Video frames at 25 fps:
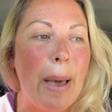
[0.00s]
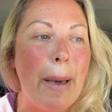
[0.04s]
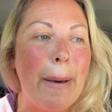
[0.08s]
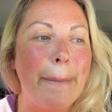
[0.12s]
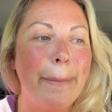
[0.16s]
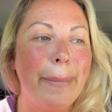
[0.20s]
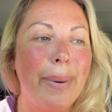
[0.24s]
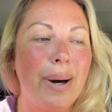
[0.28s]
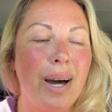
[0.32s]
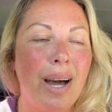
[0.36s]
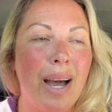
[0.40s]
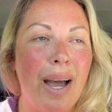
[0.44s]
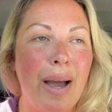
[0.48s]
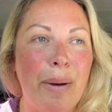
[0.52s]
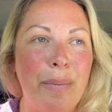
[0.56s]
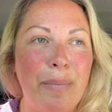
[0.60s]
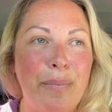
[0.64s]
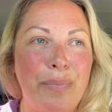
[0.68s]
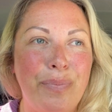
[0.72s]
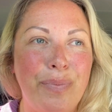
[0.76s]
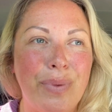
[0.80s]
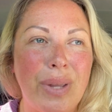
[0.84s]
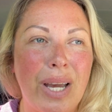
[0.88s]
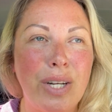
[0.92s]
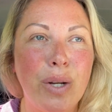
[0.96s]
But I
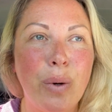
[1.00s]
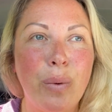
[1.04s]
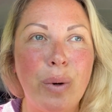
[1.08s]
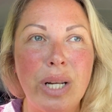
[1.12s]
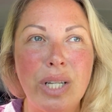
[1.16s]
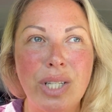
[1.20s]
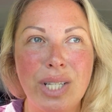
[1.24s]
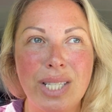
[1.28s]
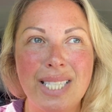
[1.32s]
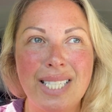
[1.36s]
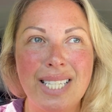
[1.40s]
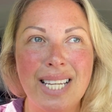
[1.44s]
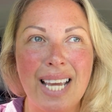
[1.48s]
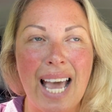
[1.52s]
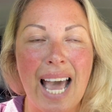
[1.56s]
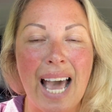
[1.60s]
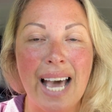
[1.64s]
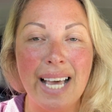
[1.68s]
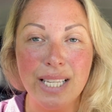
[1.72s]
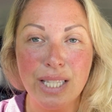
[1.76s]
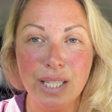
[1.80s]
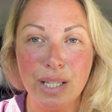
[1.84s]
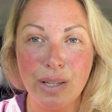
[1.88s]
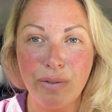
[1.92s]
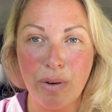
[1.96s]
don't want to just
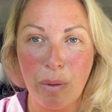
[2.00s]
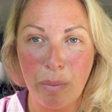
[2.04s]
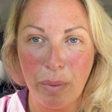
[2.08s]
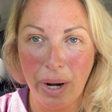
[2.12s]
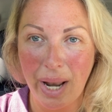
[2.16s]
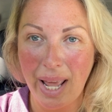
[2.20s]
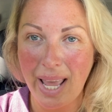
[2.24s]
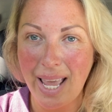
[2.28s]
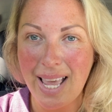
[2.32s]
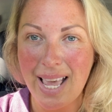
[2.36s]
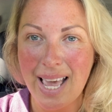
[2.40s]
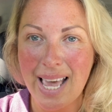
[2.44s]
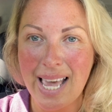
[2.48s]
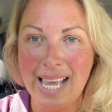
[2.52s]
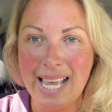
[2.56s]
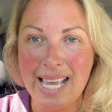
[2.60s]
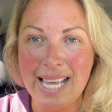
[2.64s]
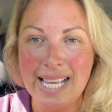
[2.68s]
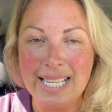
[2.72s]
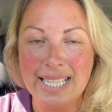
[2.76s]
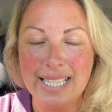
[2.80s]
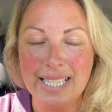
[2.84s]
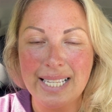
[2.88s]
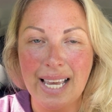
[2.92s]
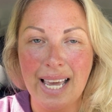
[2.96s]
ask for money. It
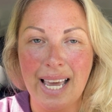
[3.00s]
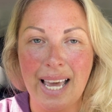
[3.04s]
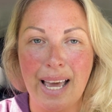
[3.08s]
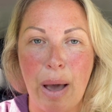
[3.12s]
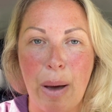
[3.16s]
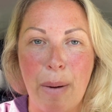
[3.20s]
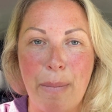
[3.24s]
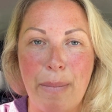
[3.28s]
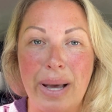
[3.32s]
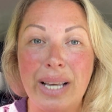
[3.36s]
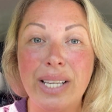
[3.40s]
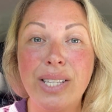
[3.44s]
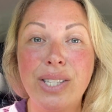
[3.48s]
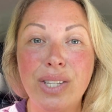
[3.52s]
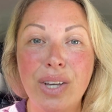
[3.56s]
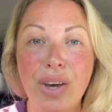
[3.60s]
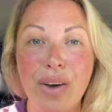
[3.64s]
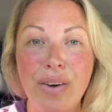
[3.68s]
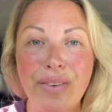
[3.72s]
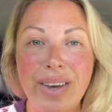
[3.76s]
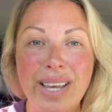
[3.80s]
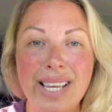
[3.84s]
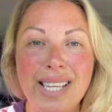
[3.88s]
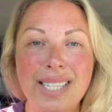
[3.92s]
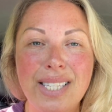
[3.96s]
is a
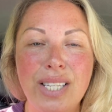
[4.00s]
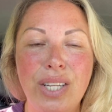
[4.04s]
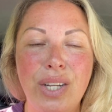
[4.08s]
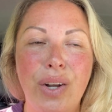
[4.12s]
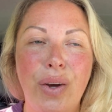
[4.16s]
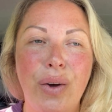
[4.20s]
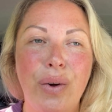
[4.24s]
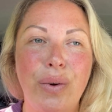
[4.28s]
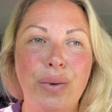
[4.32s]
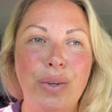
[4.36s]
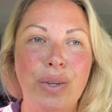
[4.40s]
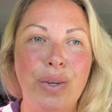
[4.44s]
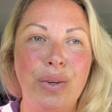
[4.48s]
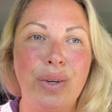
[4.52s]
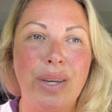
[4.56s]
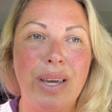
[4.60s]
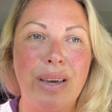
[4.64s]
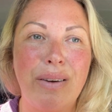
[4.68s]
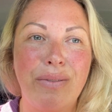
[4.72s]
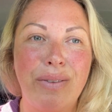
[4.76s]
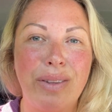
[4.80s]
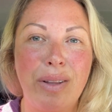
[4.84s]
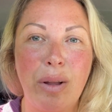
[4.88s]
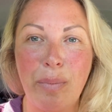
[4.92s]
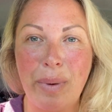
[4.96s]
service, you know, you
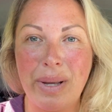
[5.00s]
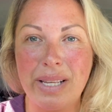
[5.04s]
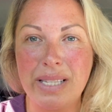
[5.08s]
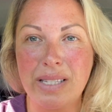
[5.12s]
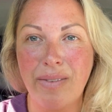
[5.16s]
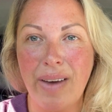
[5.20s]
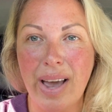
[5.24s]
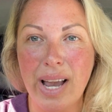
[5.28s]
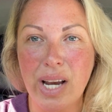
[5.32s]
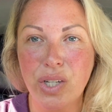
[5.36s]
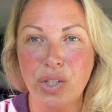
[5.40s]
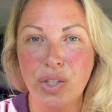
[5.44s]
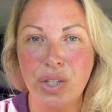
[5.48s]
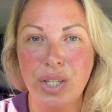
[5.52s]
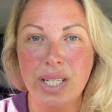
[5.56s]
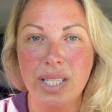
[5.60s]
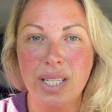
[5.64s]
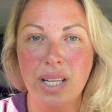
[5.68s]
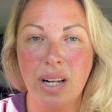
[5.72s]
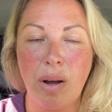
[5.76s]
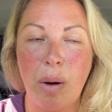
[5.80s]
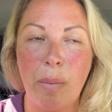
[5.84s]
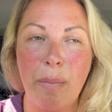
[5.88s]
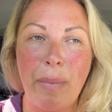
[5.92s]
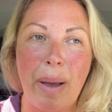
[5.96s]
give little bits of
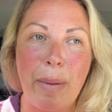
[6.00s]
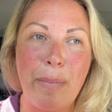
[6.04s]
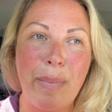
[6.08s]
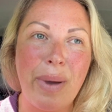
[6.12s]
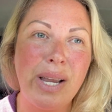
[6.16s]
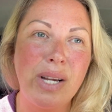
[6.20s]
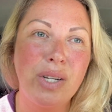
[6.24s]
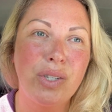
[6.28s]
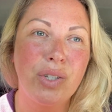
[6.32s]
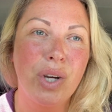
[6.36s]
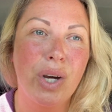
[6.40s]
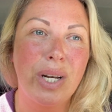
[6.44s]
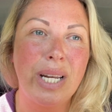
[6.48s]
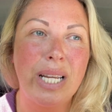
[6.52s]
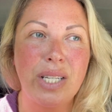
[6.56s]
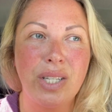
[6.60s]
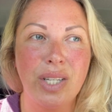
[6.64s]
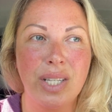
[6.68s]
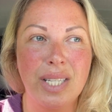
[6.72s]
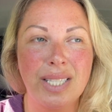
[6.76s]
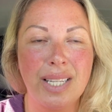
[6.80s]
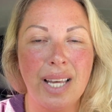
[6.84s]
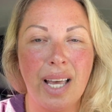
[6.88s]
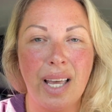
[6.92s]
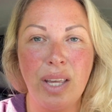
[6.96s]
extras, and on my Patreon it
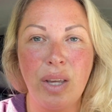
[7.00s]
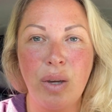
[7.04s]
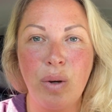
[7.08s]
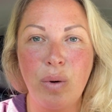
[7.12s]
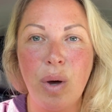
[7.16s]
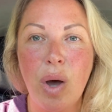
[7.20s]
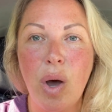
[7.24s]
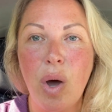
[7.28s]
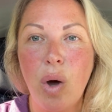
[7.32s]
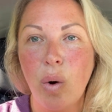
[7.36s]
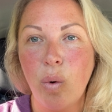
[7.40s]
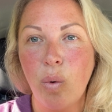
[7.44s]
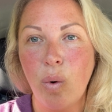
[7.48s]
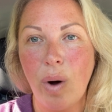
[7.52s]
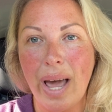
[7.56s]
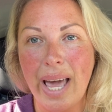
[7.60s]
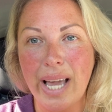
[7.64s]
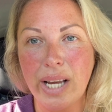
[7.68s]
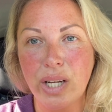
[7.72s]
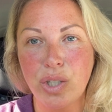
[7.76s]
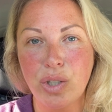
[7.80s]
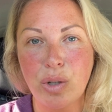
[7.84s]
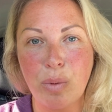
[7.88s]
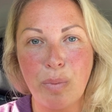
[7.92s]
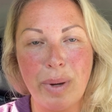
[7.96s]
does tell you what
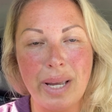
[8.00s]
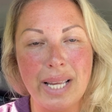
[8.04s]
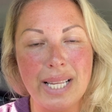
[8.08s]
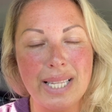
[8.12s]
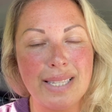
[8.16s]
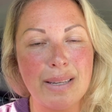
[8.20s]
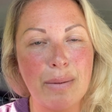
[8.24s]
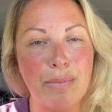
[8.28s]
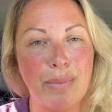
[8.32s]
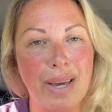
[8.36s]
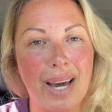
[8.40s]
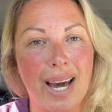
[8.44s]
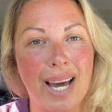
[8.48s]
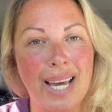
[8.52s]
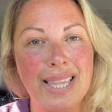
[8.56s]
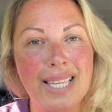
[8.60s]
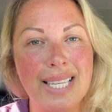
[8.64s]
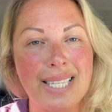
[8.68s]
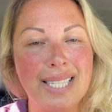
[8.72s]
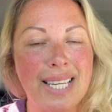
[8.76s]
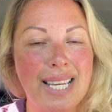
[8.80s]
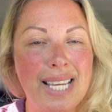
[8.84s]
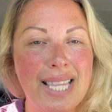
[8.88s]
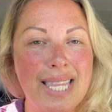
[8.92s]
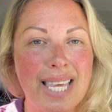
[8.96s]
extra bits and behind the
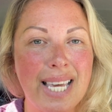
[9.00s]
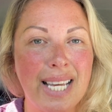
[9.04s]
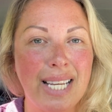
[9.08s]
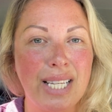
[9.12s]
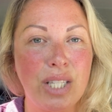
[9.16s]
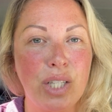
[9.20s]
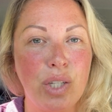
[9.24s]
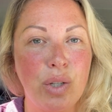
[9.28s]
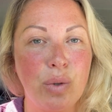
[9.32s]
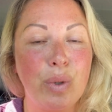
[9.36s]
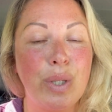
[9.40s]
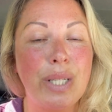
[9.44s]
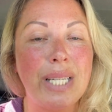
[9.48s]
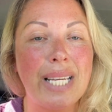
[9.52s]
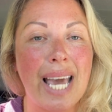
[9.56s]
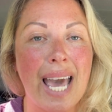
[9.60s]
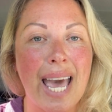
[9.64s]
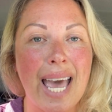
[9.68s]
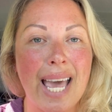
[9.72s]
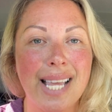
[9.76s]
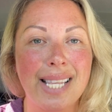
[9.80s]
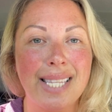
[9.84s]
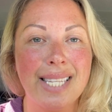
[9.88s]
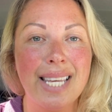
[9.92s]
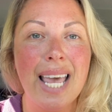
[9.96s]
scene things you would
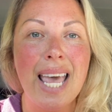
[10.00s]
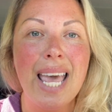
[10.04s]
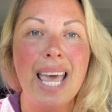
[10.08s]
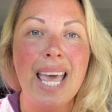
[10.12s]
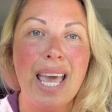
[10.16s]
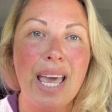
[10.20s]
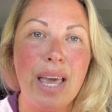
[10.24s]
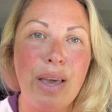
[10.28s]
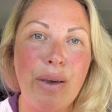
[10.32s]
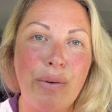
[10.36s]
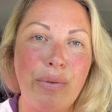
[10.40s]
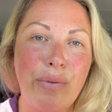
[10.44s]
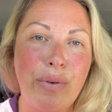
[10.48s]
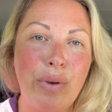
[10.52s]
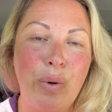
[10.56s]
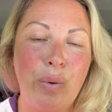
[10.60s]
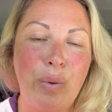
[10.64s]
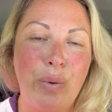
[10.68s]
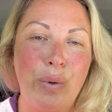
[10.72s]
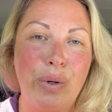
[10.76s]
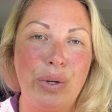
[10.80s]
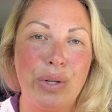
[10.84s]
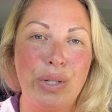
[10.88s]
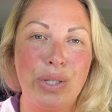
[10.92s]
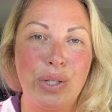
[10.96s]
get if you
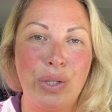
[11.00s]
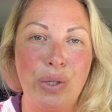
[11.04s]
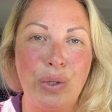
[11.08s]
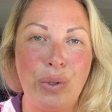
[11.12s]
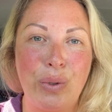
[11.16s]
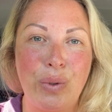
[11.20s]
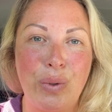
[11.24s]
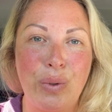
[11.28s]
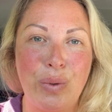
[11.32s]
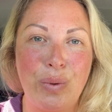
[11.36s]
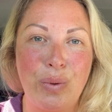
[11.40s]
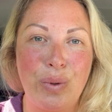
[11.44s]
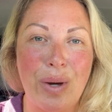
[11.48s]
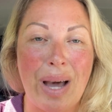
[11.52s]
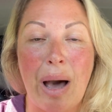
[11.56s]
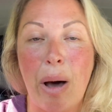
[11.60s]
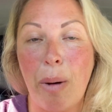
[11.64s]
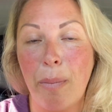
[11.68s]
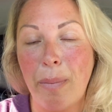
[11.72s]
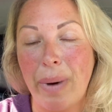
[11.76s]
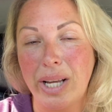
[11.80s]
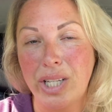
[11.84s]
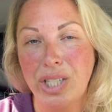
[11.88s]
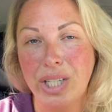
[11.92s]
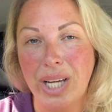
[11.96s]
were to
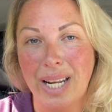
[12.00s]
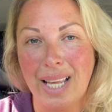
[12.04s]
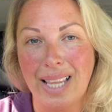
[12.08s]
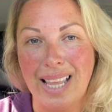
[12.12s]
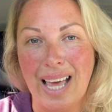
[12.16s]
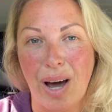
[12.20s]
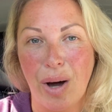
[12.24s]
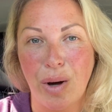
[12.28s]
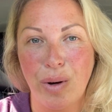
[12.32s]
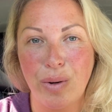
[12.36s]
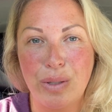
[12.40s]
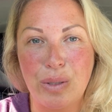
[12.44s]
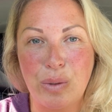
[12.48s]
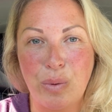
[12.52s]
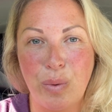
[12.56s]
help my channel out